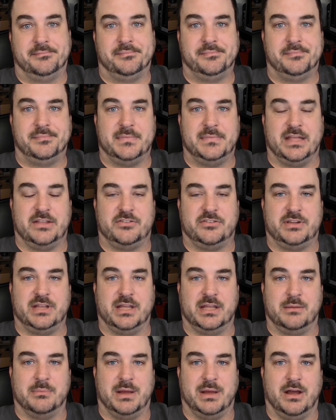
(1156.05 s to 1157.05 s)
that should tell
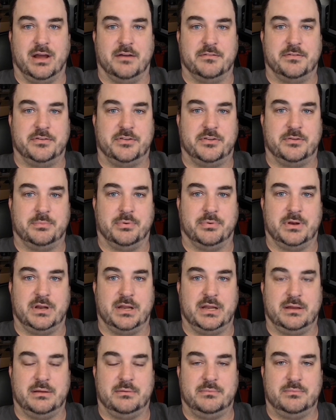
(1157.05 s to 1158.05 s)
you my office is
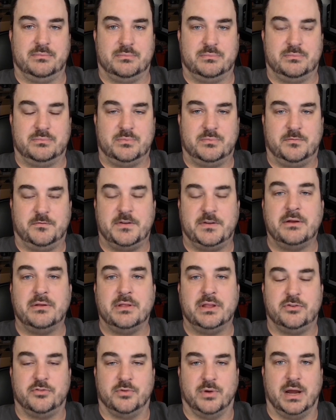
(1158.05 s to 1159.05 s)

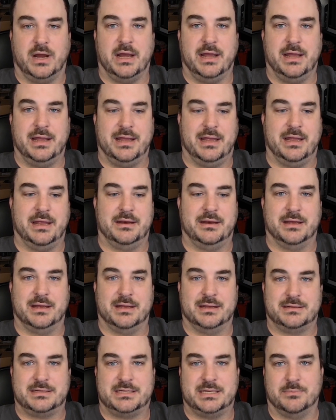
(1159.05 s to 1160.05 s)
fairly dry and
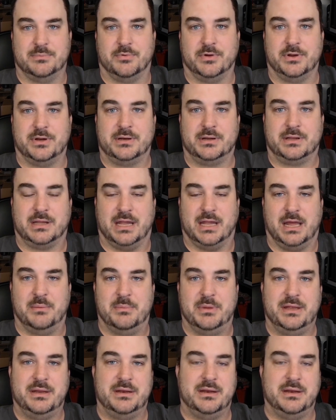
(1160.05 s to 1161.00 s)
a temperate climate.